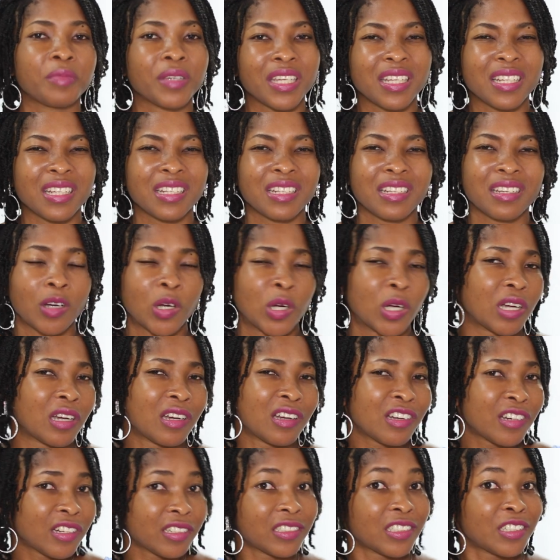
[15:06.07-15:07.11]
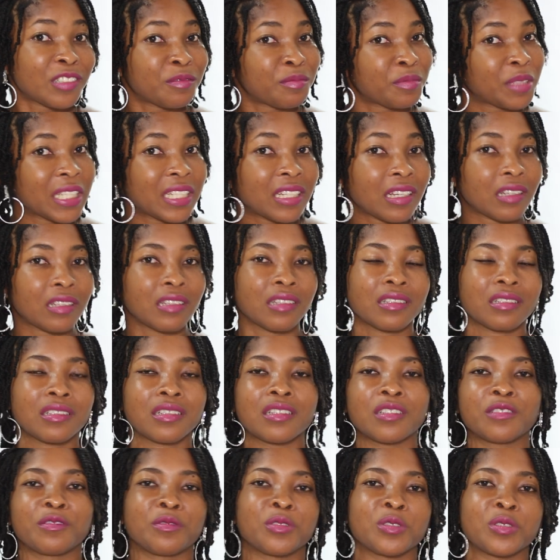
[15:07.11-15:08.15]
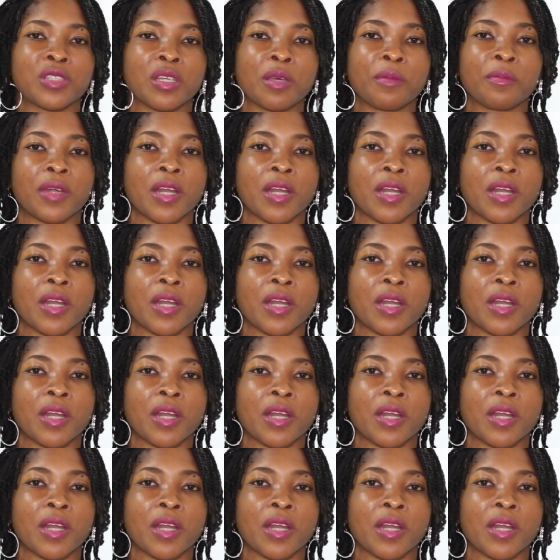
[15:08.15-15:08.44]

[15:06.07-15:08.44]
been or could have been a little confusing,